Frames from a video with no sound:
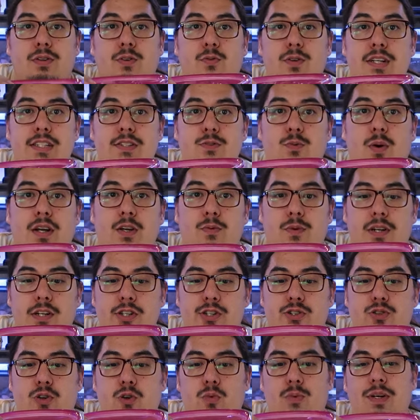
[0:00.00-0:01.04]
And the reason why you want a
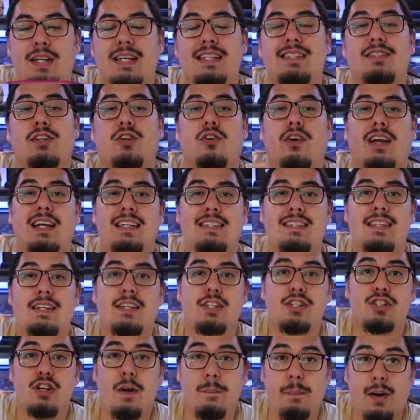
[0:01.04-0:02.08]
short one is the crickets need to
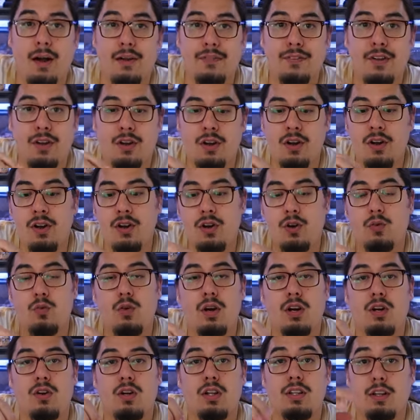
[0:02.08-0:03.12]
jump on there,
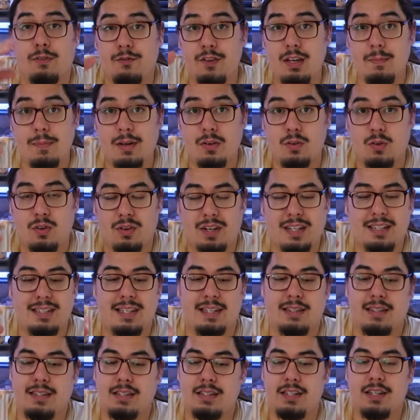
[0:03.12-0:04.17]
run the female crickets
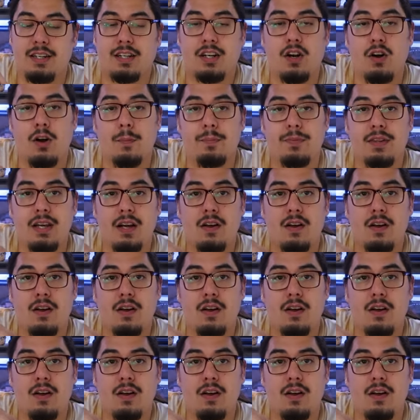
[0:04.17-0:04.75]
at least, need to go up